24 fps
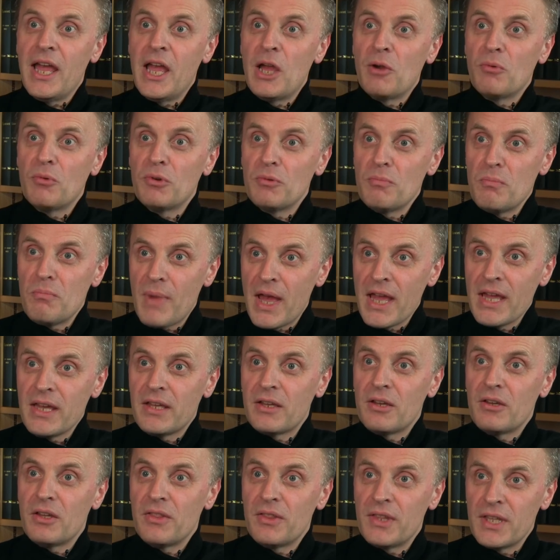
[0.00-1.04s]
it would
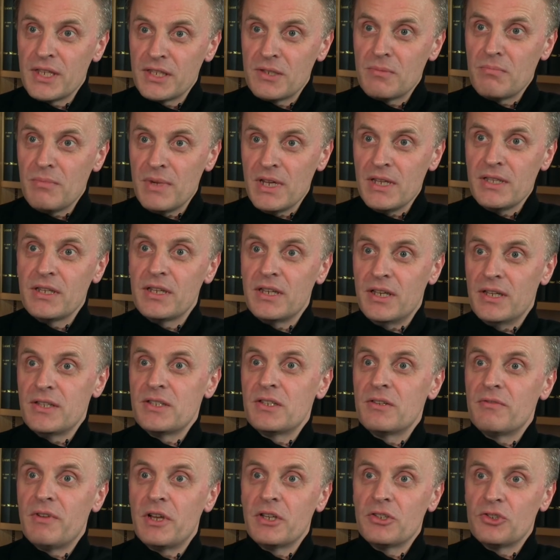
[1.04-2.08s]
make this media
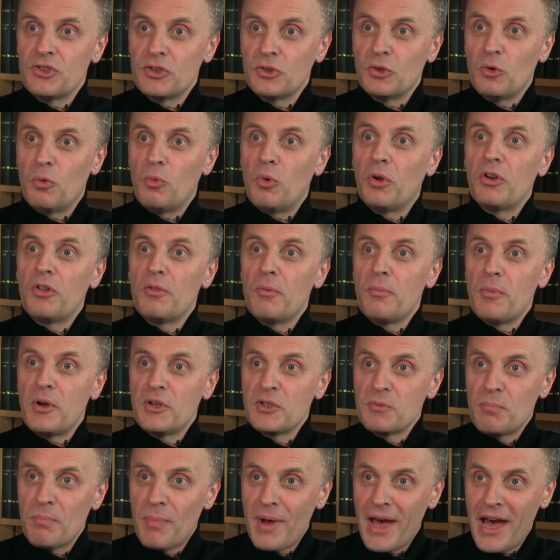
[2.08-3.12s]
intervention one of the
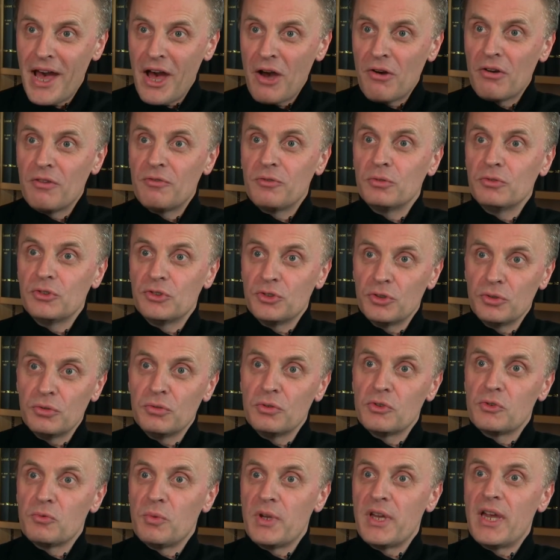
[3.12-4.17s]
most powerful
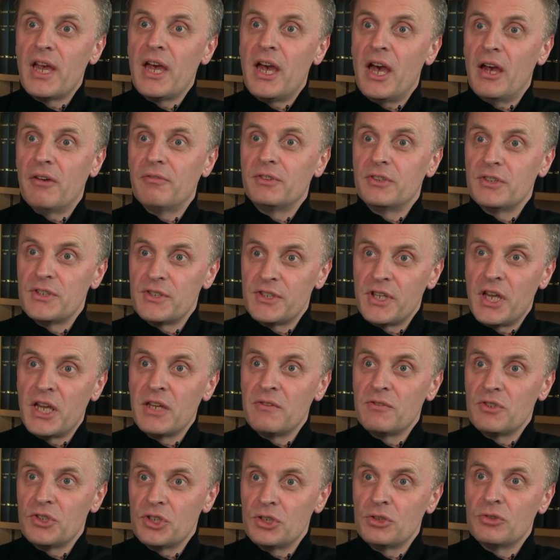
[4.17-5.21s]
tools we have to
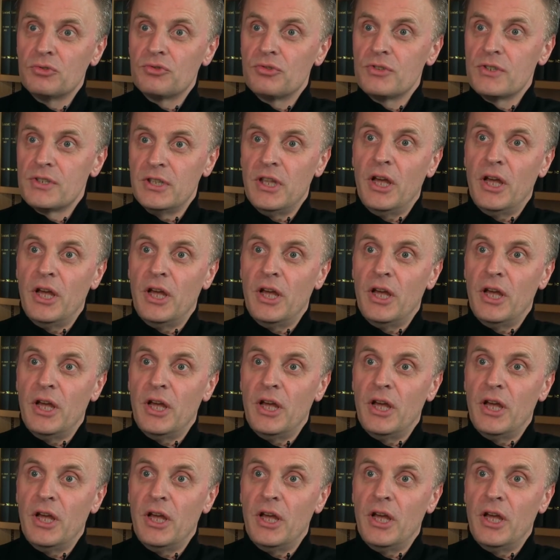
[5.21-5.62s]
save children's